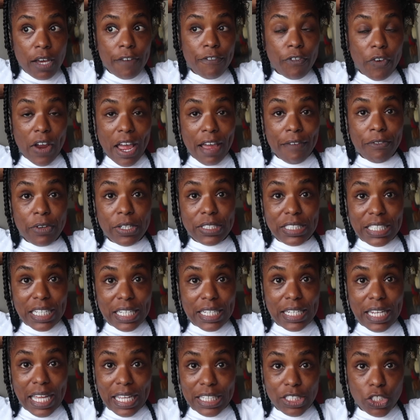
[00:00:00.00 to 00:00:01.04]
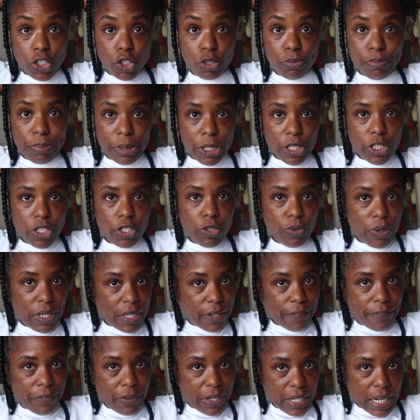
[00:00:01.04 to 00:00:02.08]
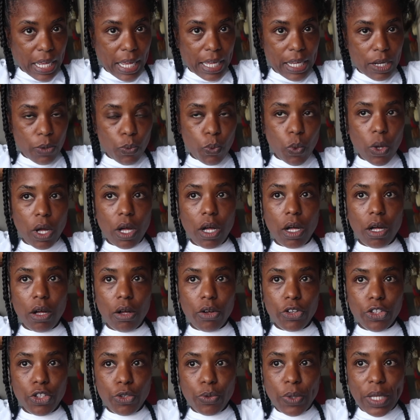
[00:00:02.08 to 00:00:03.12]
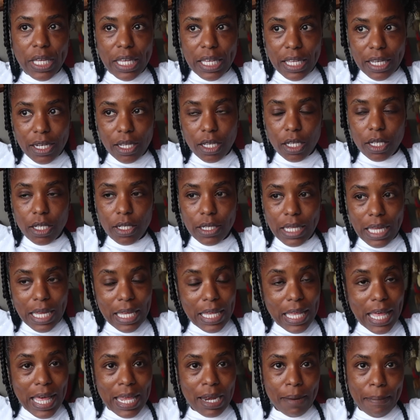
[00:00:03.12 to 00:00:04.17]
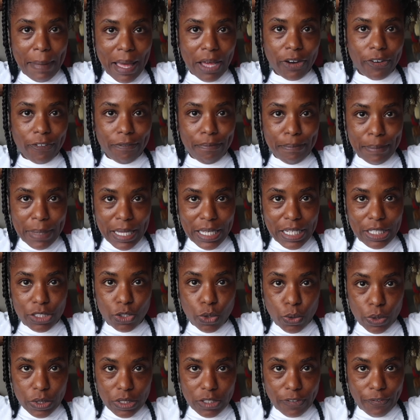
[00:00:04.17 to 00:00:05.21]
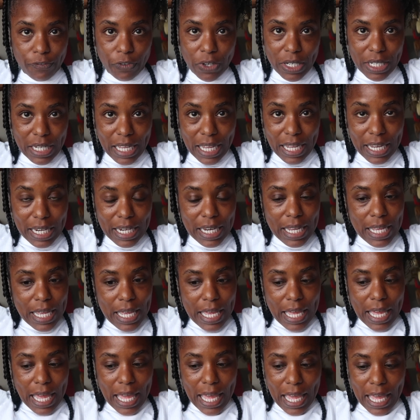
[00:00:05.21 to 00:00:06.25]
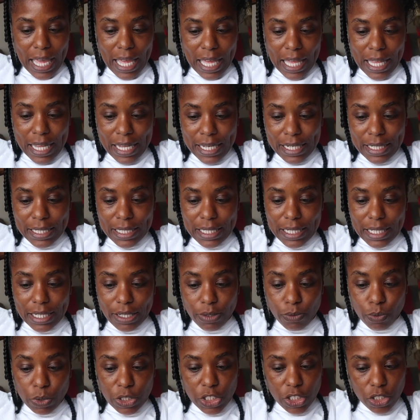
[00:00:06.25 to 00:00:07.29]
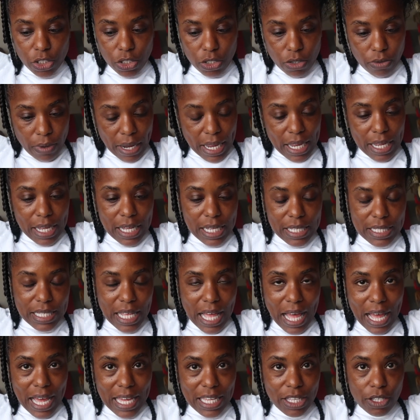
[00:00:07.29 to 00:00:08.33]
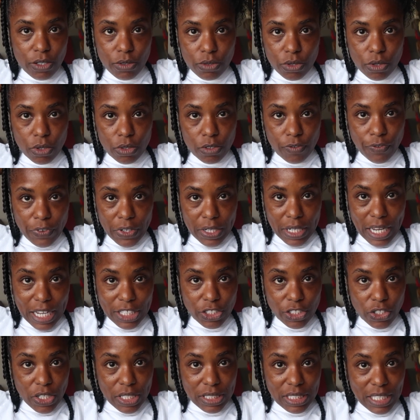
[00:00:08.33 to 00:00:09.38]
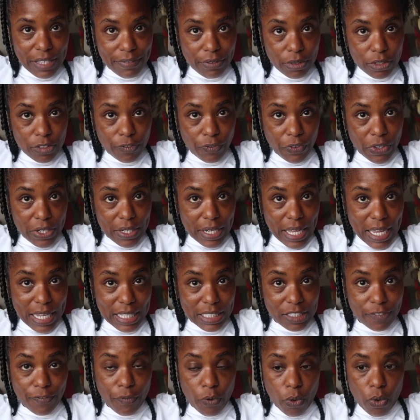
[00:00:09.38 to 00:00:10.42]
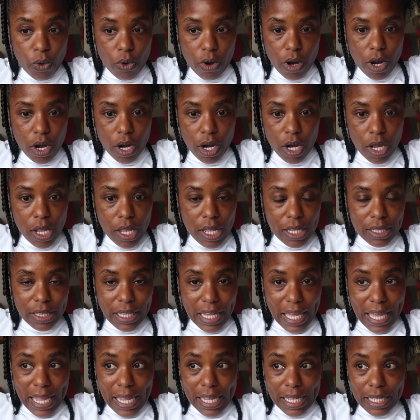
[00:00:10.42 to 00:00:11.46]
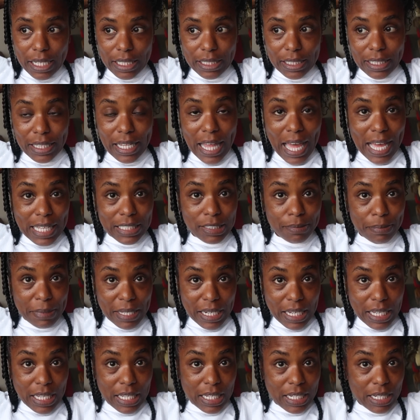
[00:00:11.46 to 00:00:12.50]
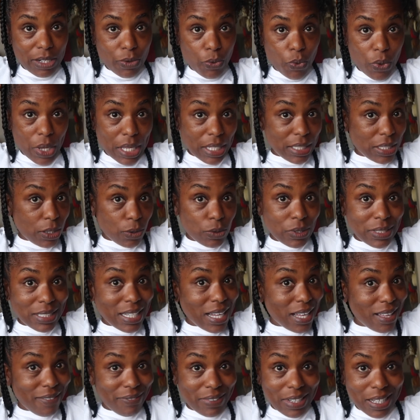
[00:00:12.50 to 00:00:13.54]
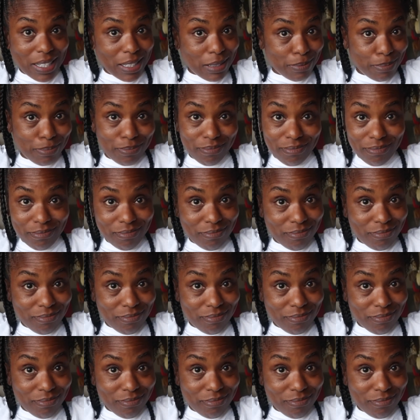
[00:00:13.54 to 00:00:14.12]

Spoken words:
for every 10 nights you book, you get a free night. Well, you get an amount of money towards a free night, and which is great because I try and save those free nights for like last minute. Those have come